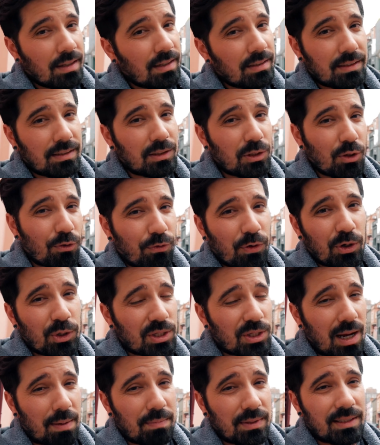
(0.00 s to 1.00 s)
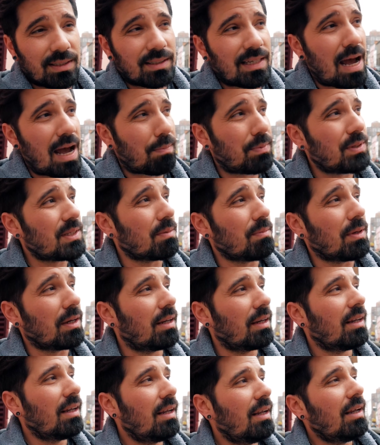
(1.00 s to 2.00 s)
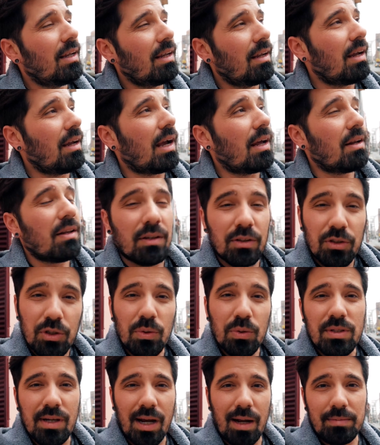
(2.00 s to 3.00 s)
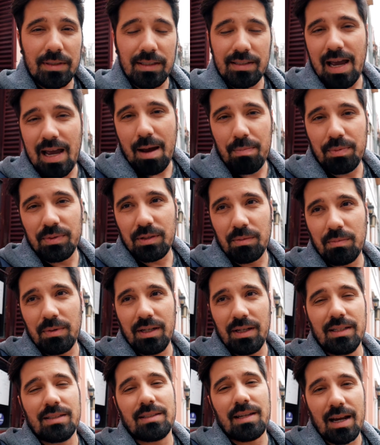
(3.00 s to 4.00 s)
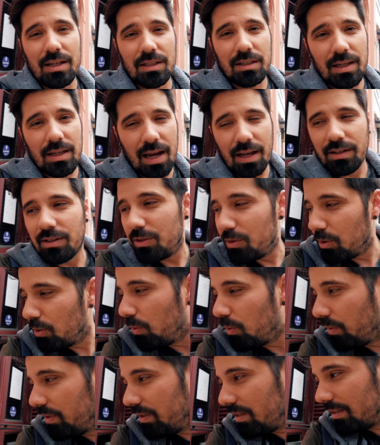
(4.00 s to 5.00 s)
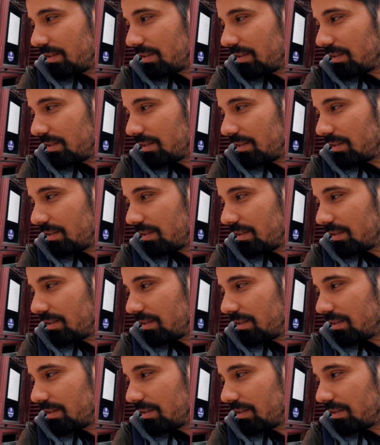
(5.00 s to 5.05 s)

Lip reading: And this isn't the first time this has happened to me. And the two times it's happened to me, it's actually had to do with